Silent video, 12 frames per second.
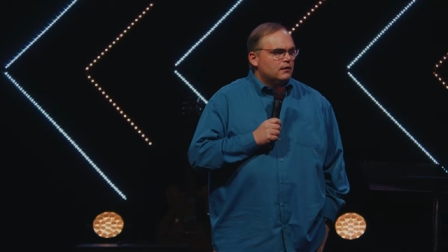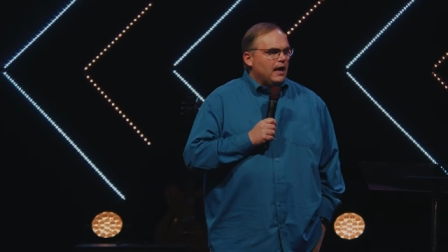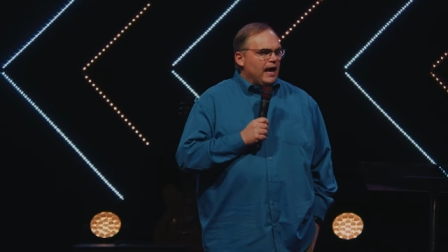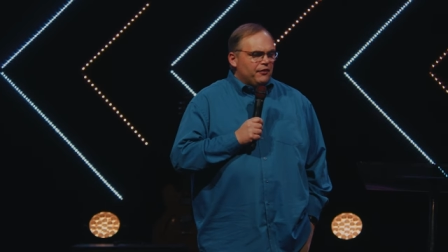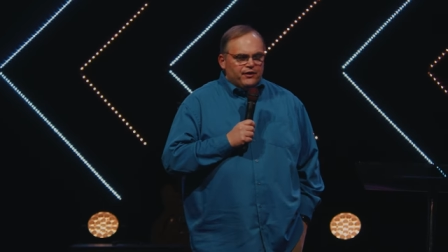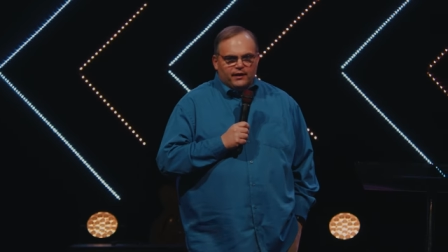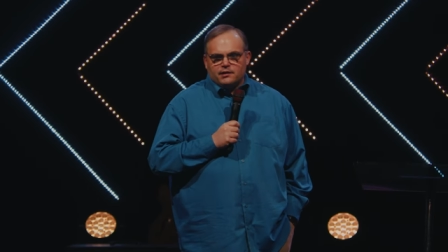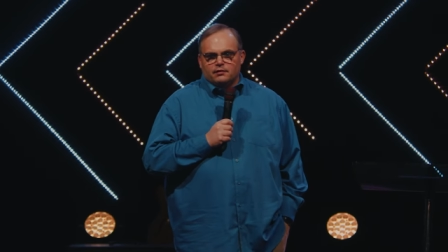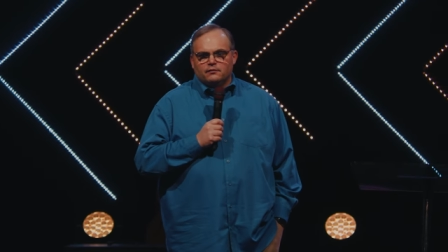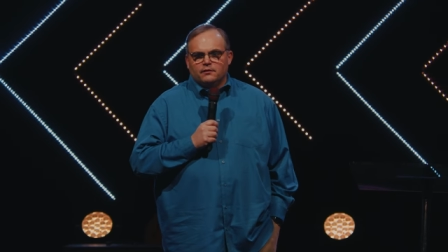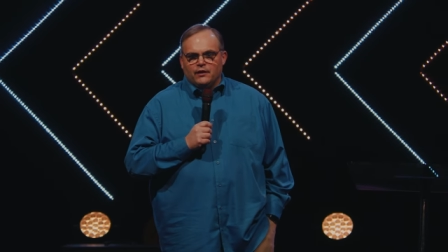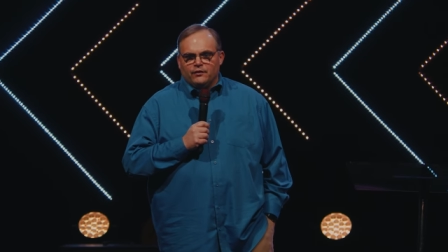ethic
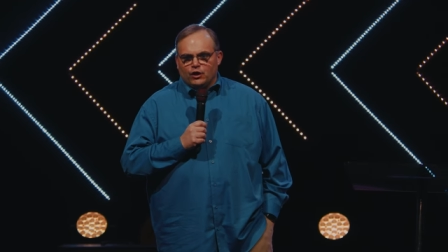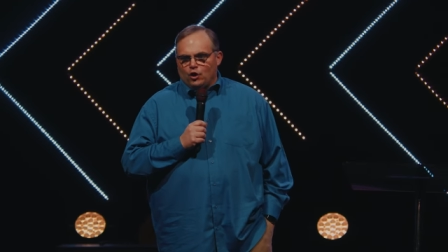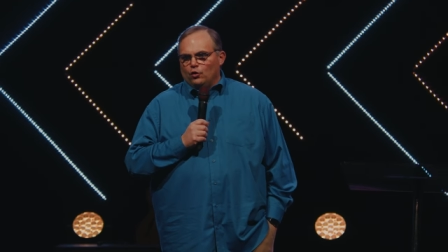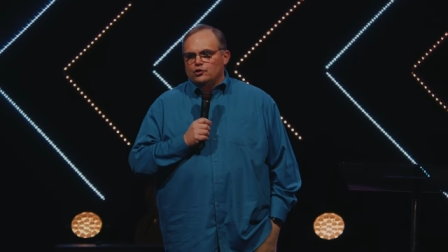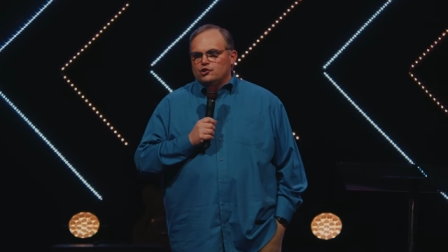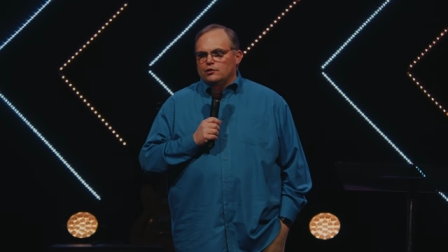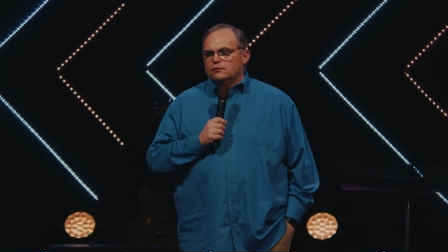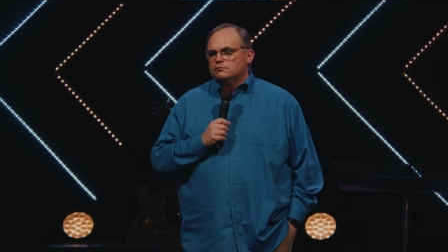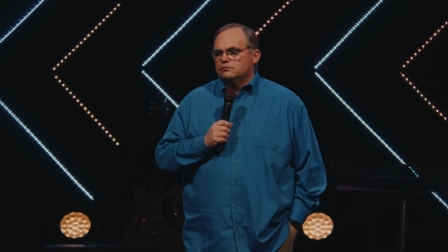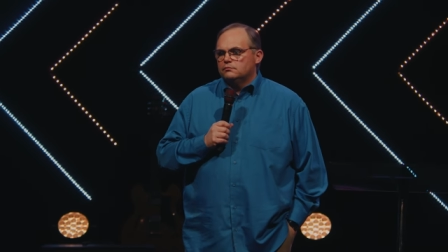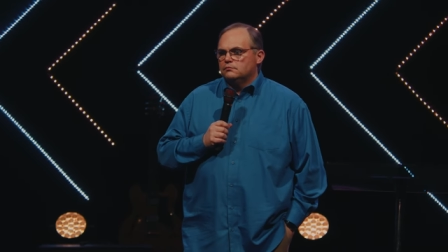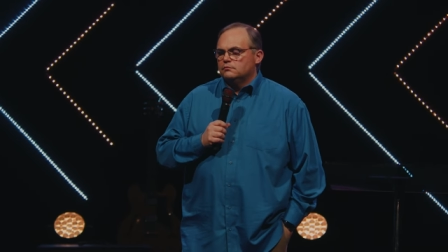in the culture.
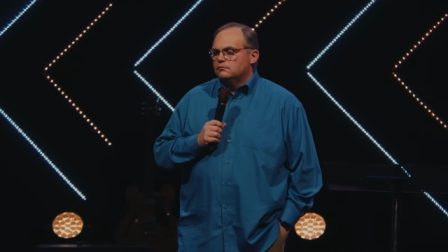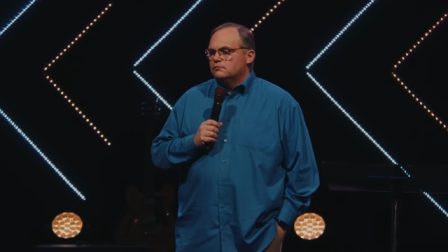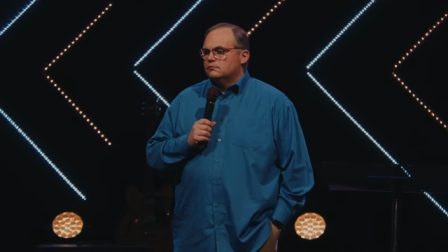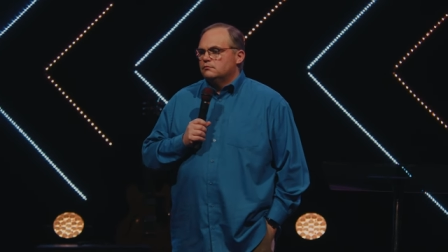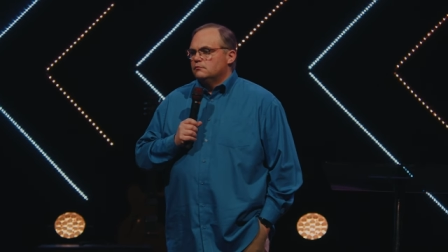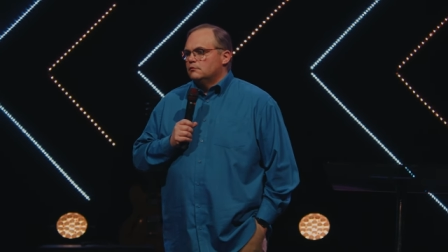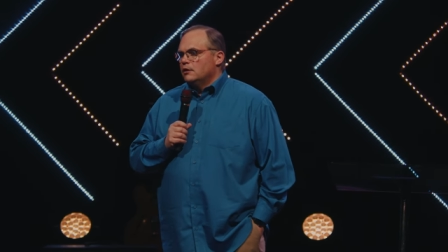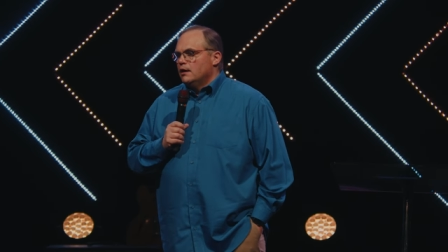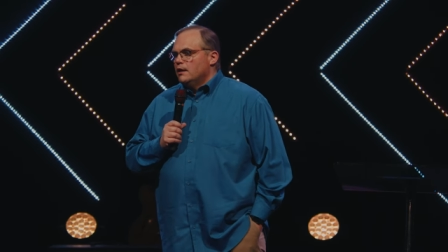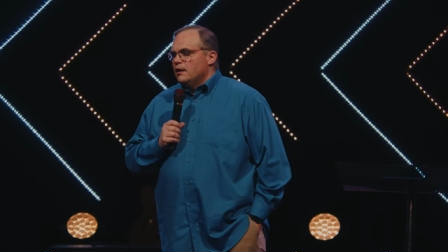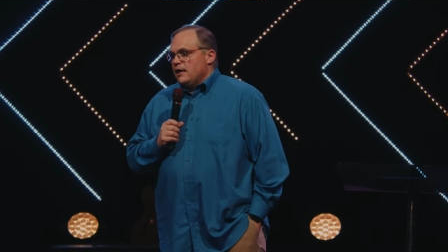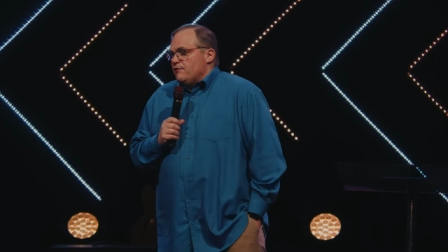
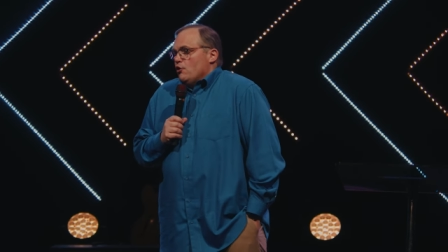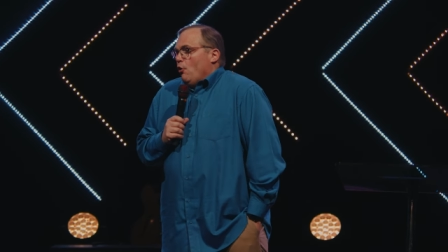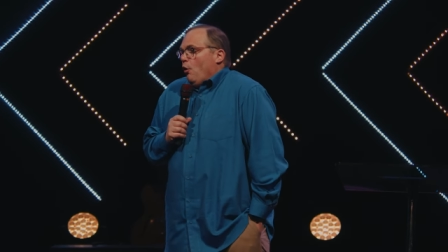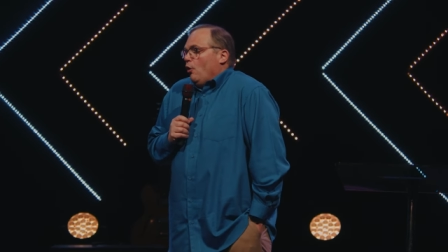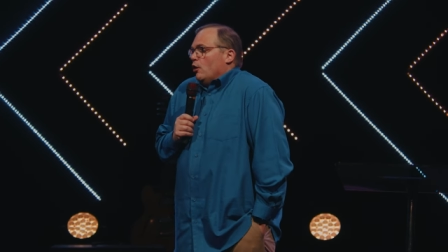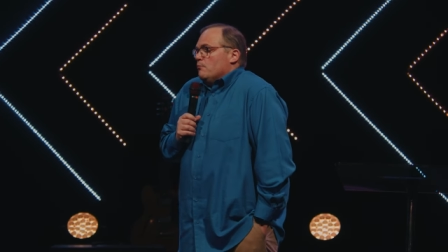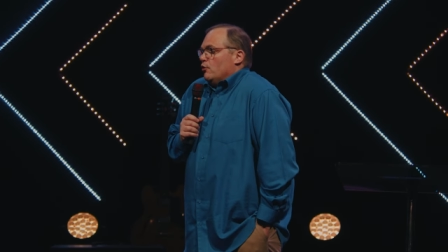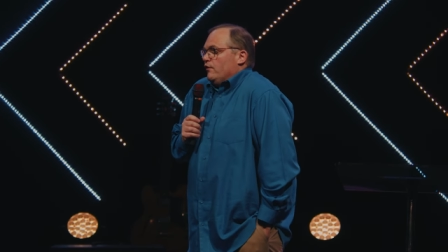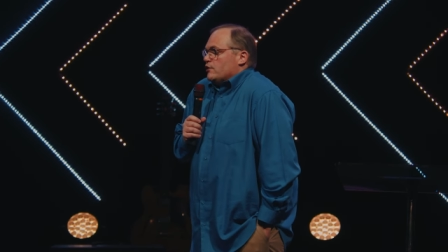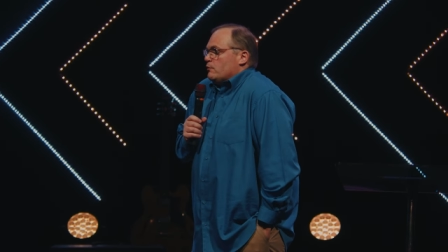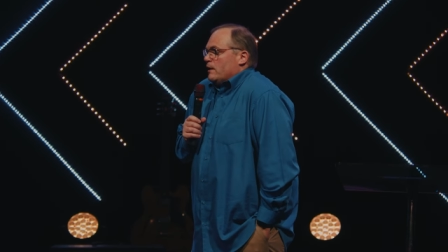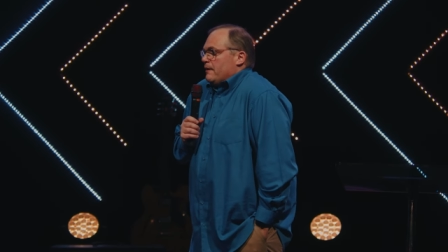Even the horror
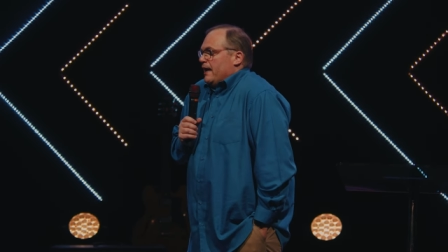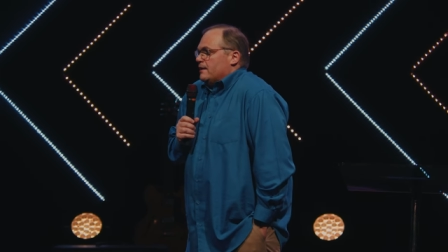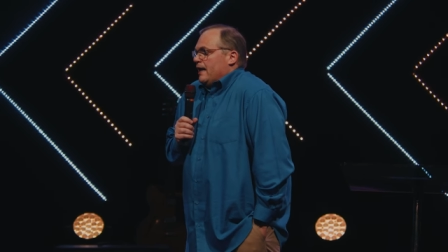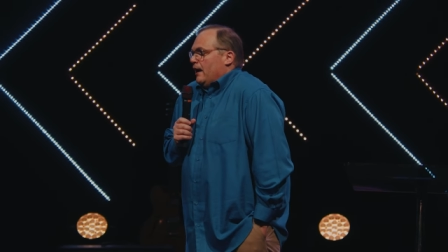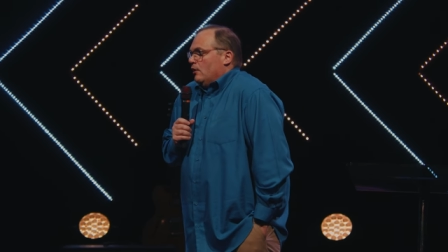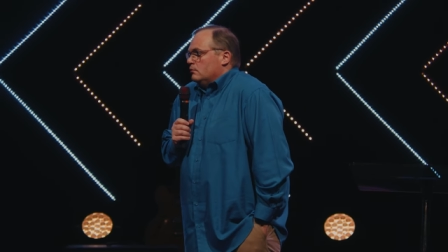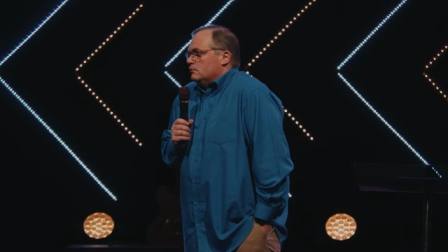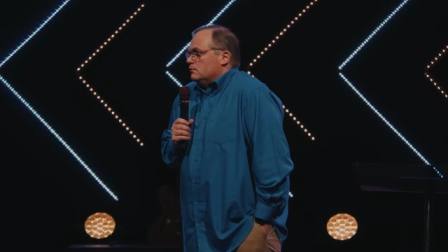movies we make now.